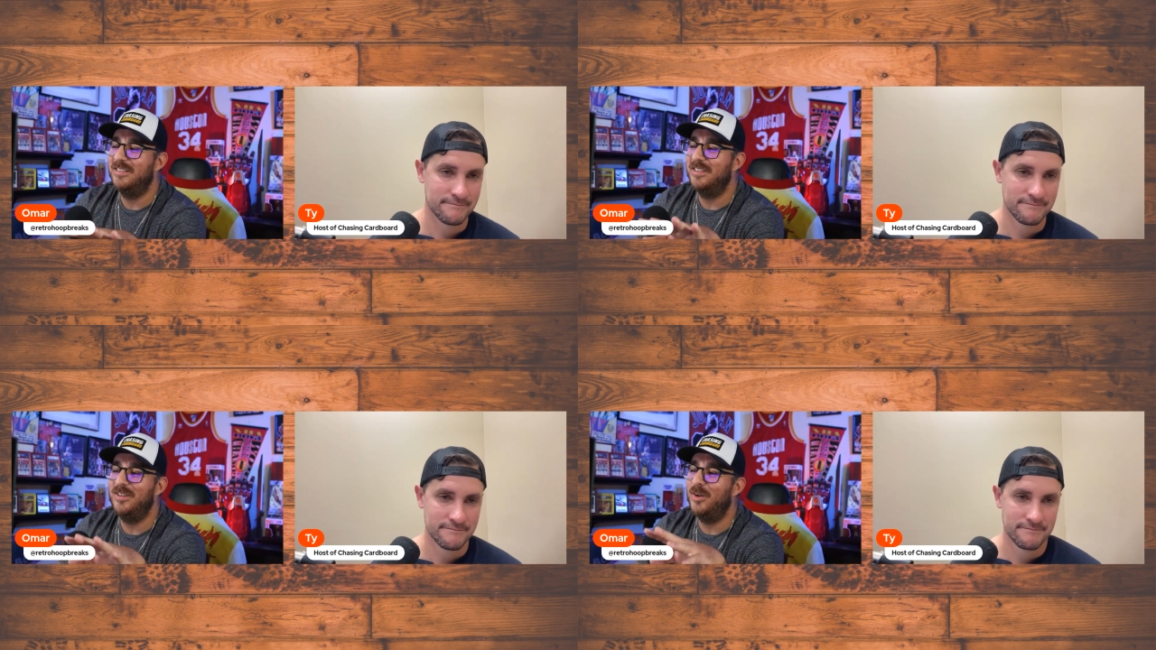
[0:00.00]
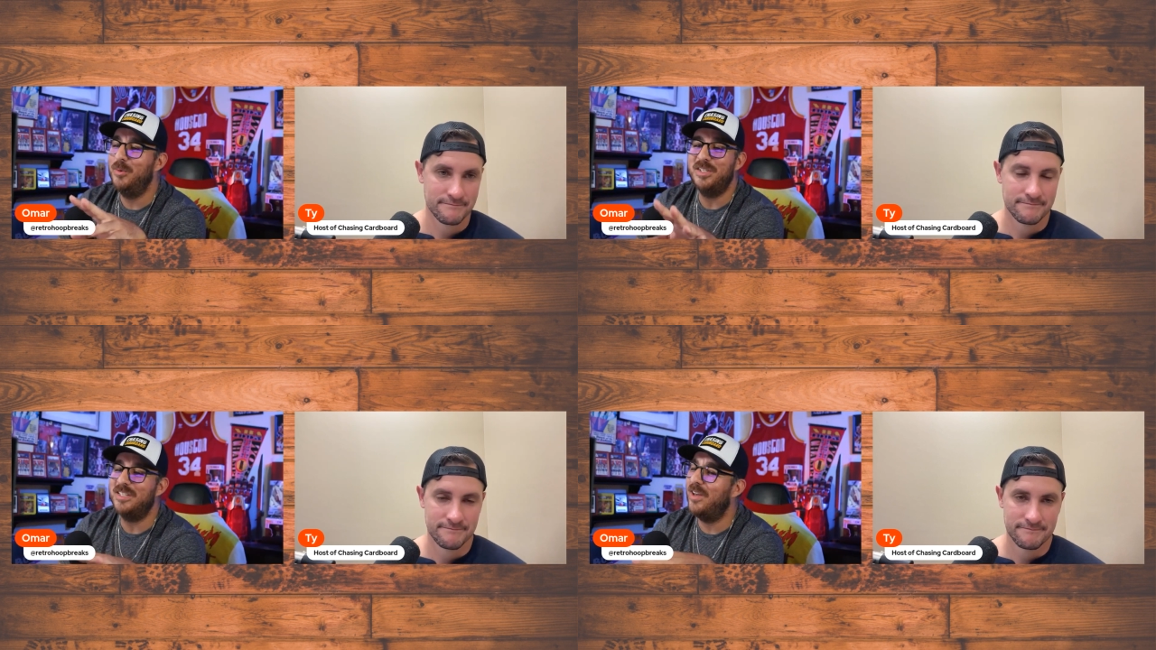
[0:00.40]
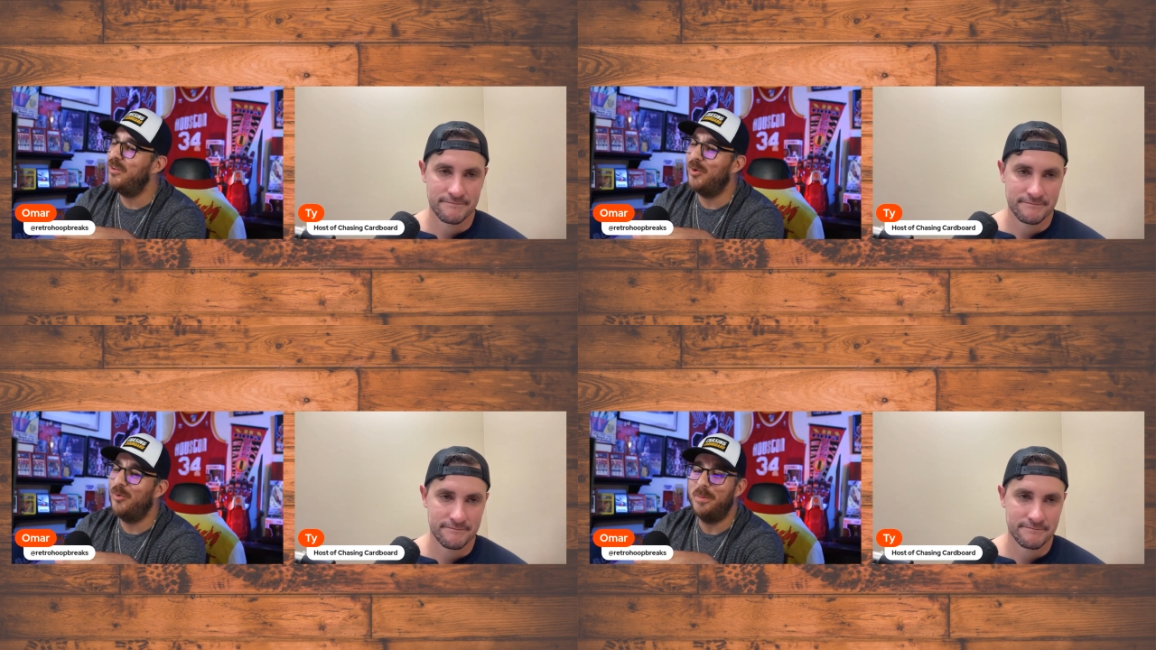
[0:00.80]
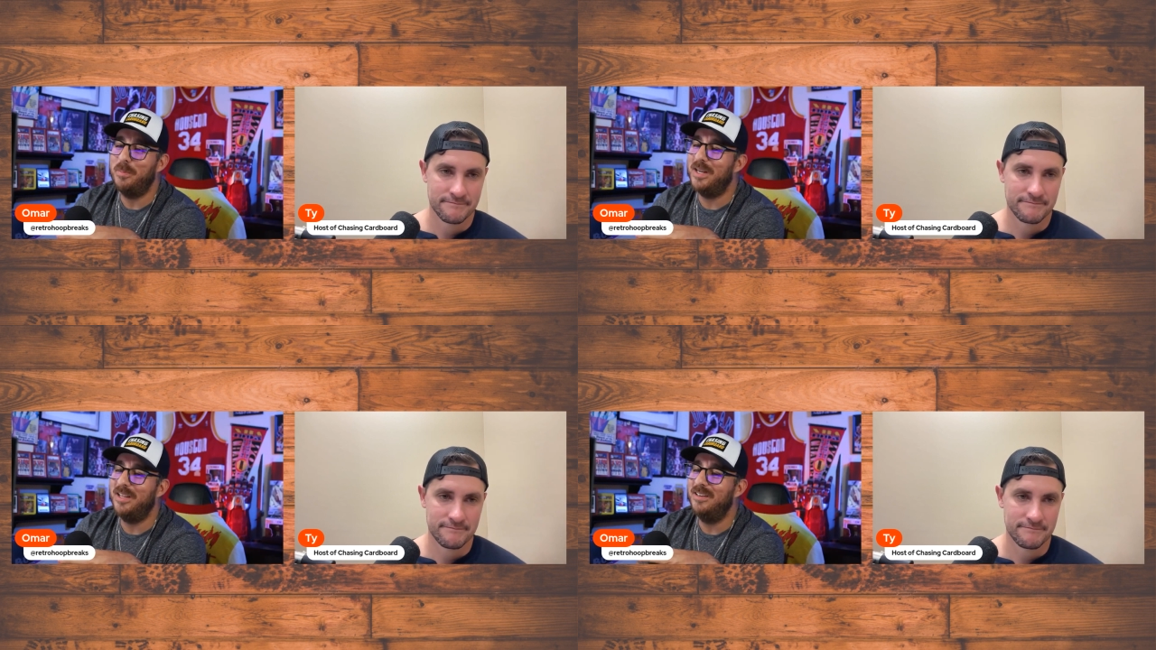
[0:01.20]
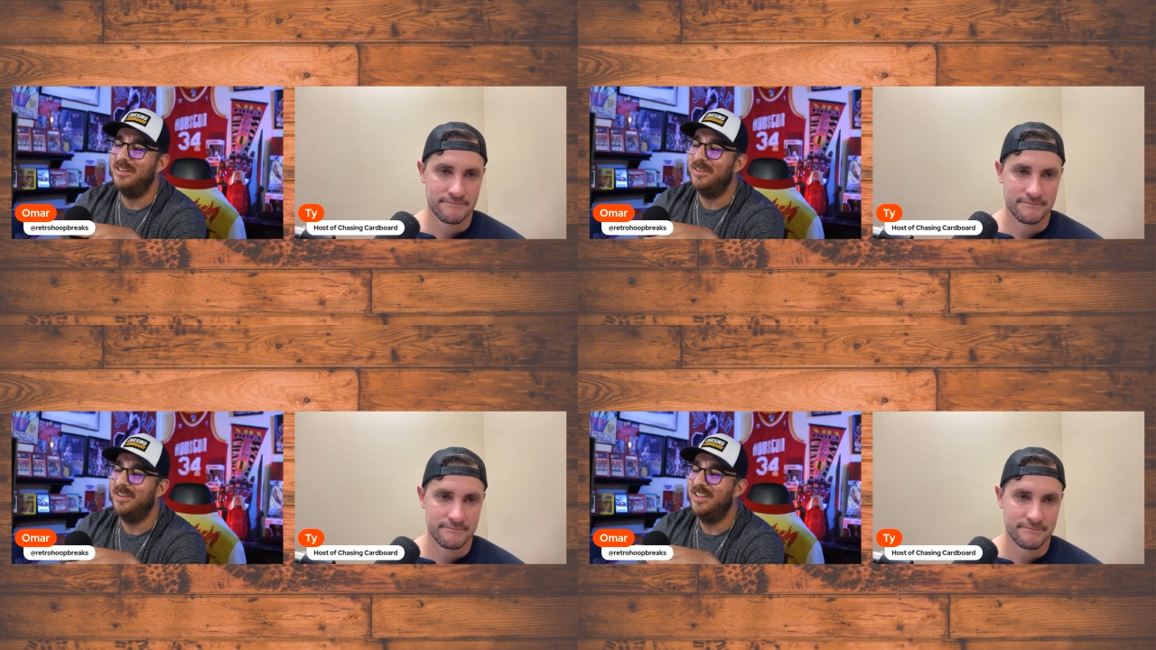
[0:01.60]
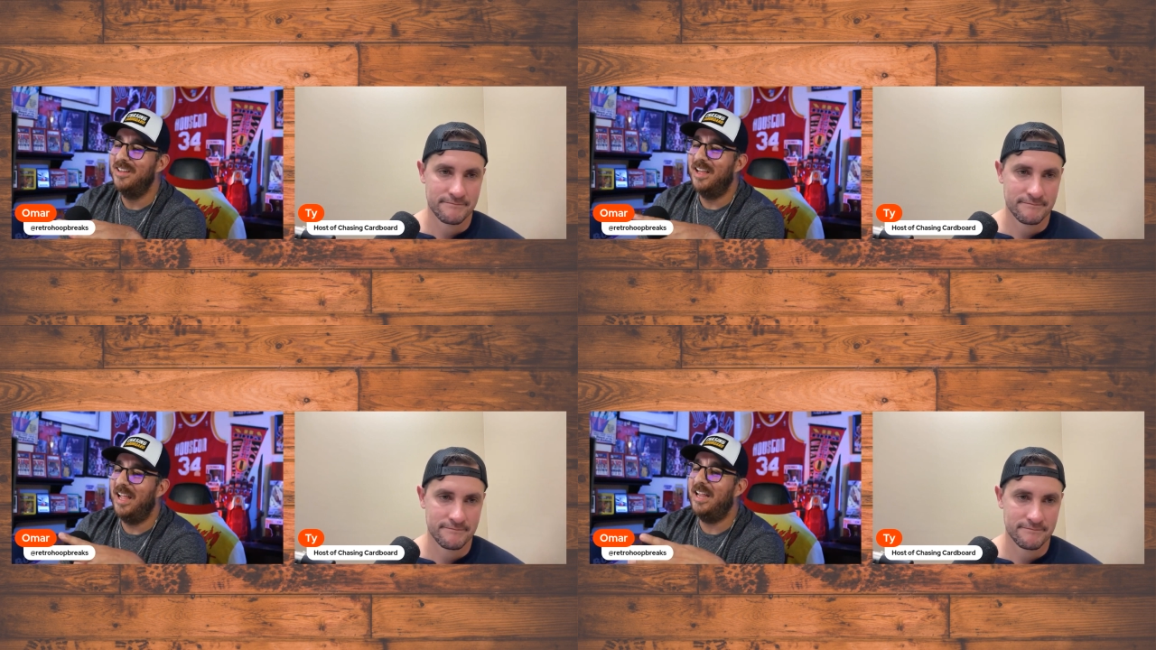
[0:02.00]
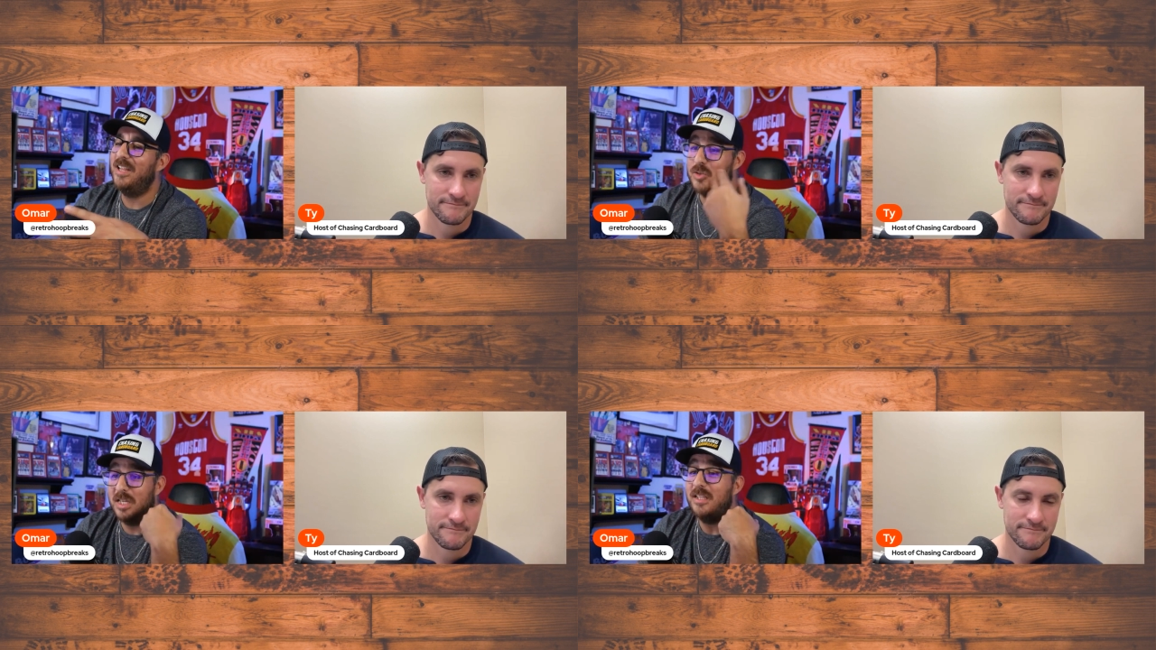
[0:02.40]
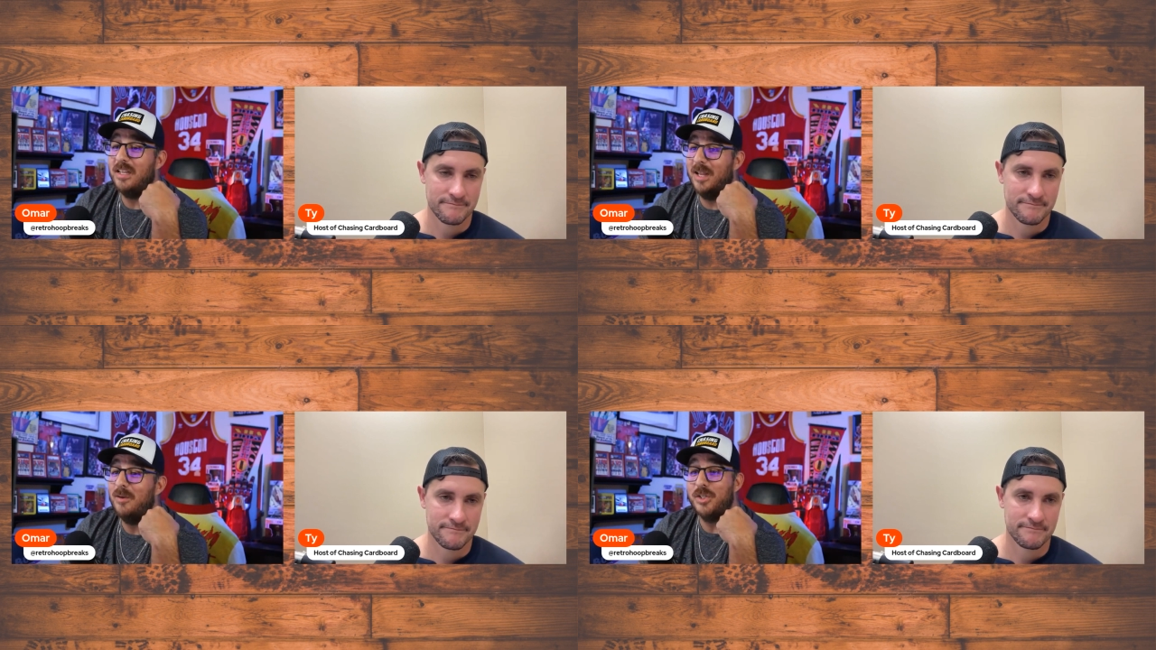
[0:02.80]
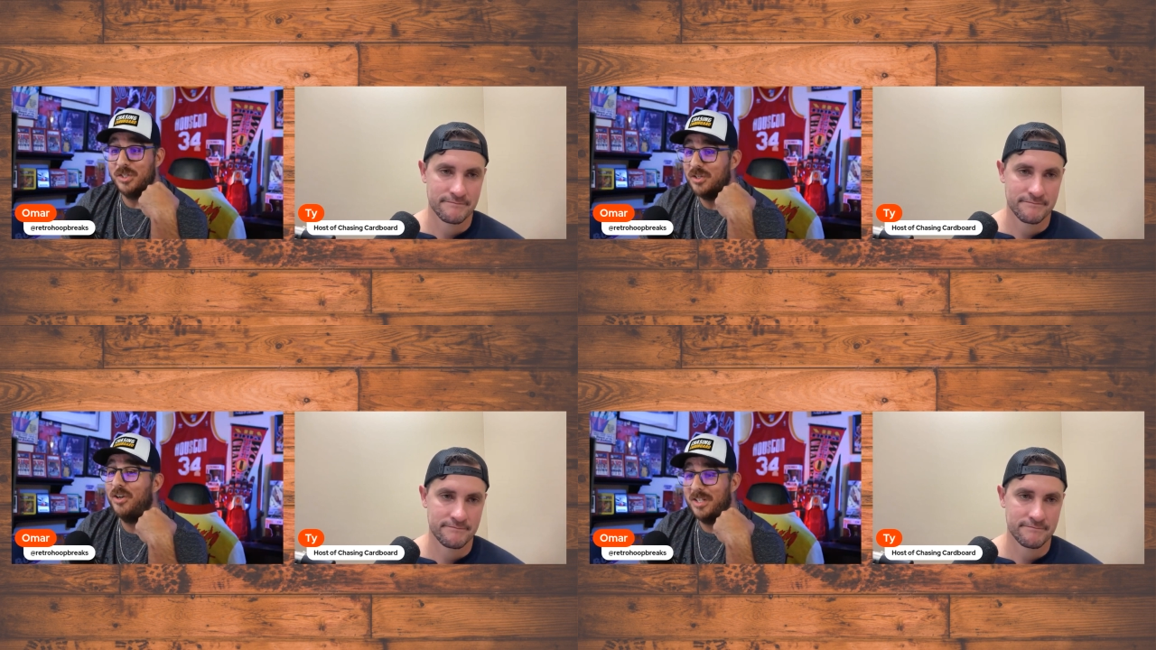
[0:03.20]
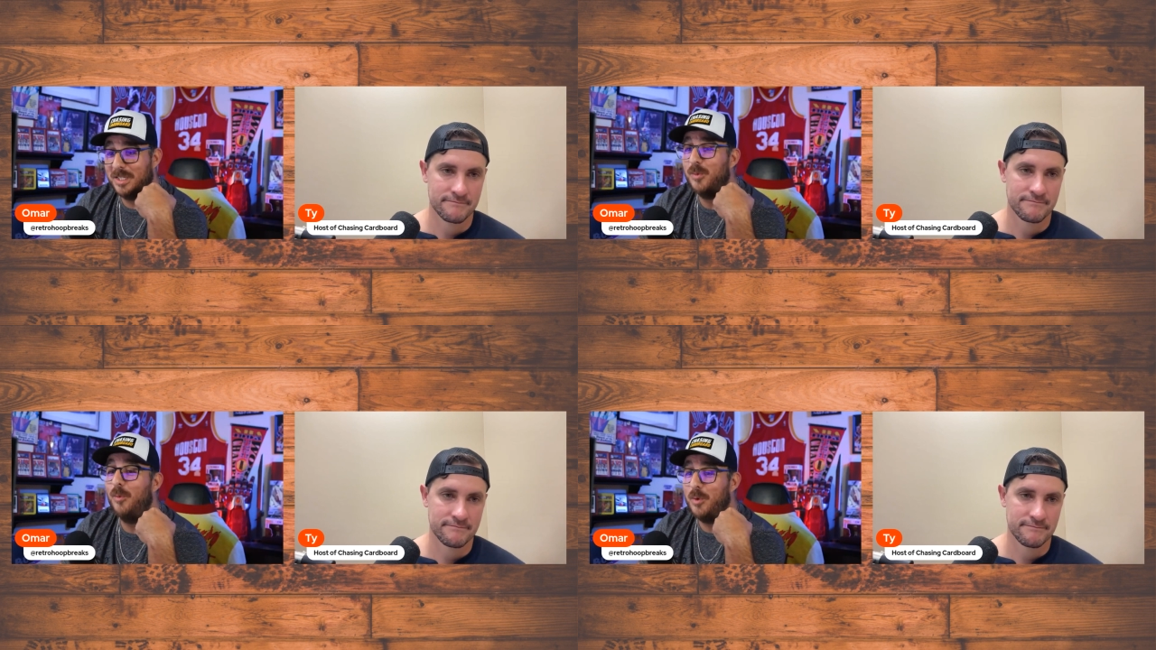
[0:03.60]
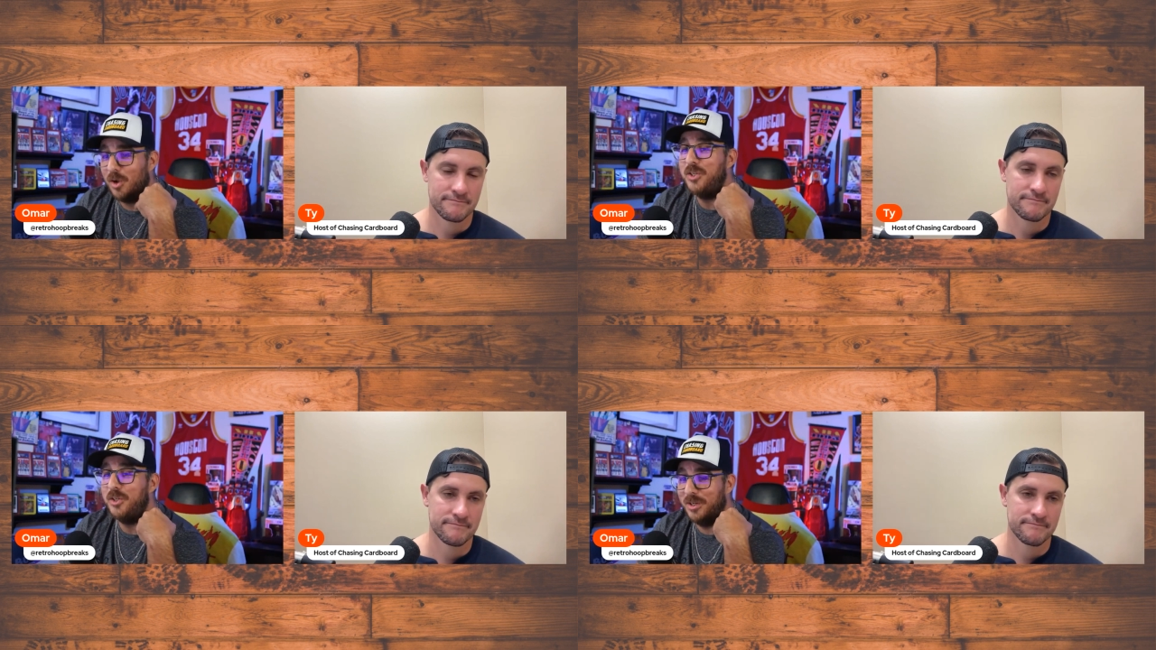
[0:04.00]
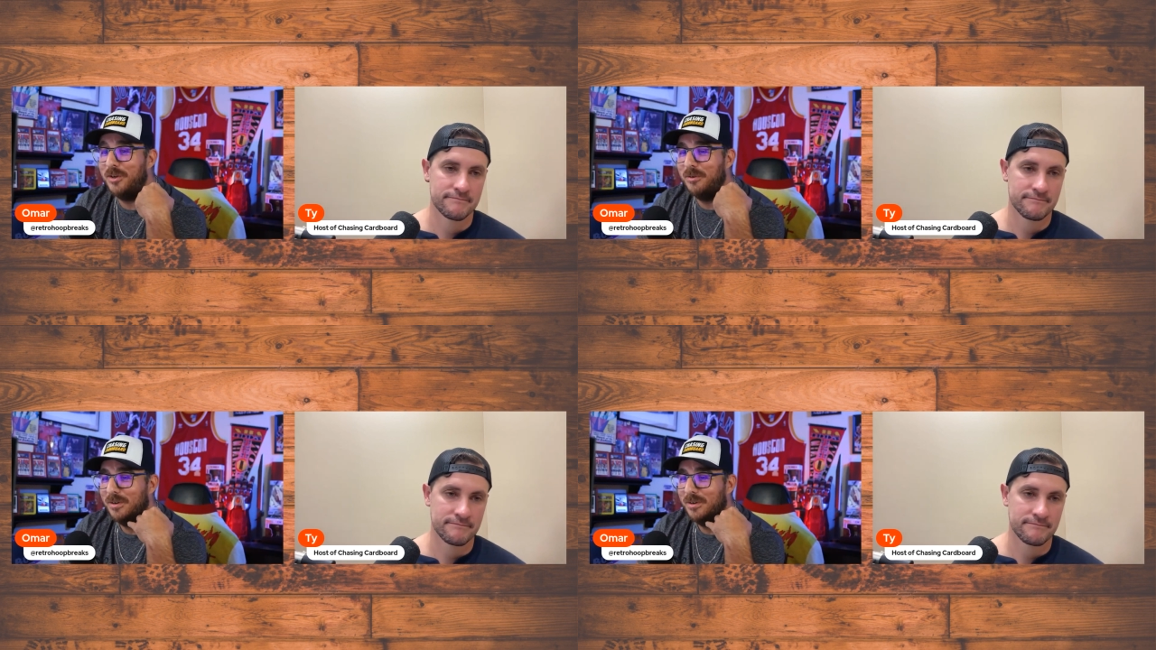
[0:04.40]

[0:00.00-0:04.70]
Speaker 1: You know, we just gave you a quick opinion and you sent it in, which is good. That's what we want you to do.